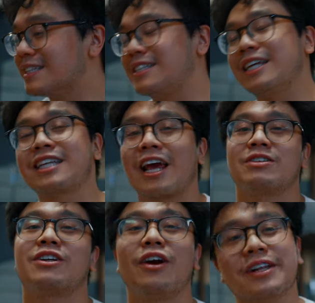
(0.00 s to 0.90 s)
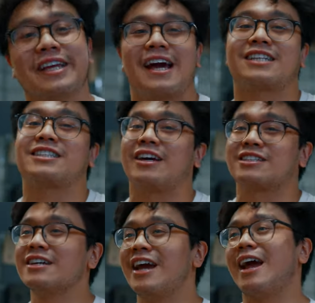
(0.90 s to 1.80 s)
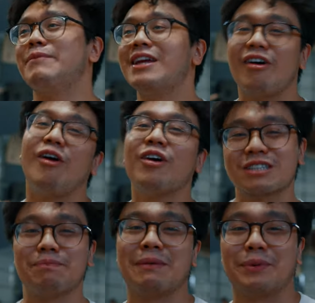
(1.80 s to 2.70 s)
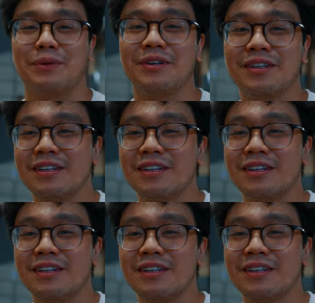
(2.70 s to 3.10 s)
discounts, early access, and meet awesome people.